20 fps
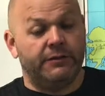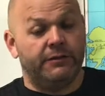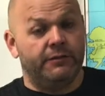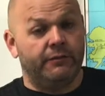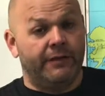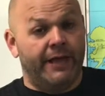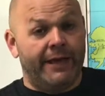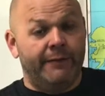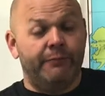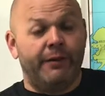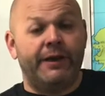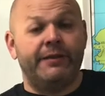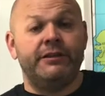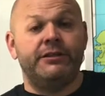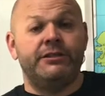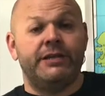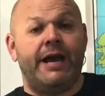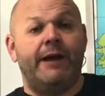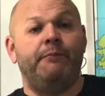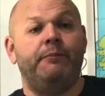led by the
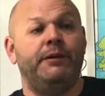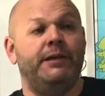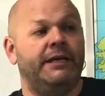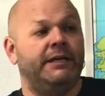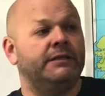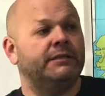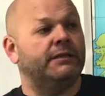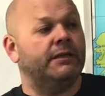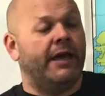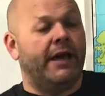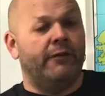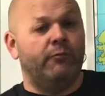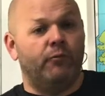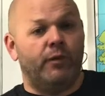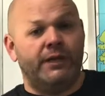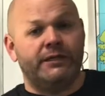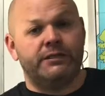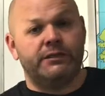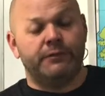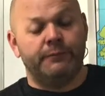Japanese and
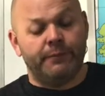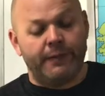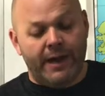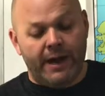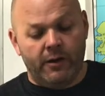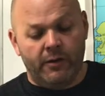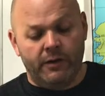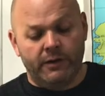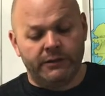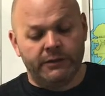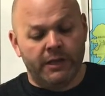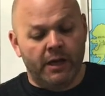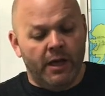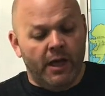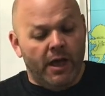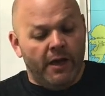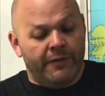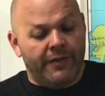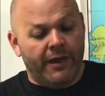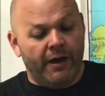Western powers,
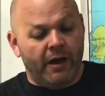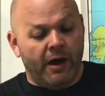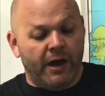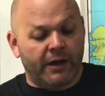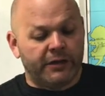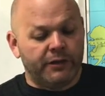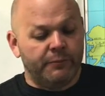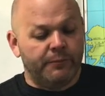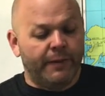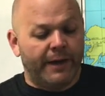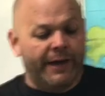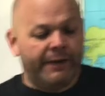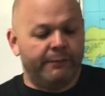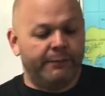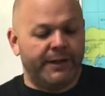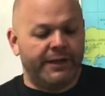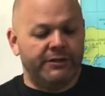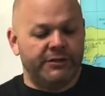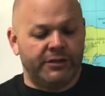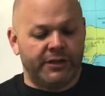they occupied
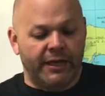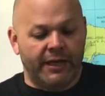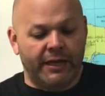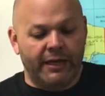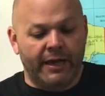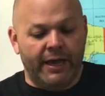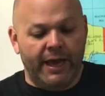Beijing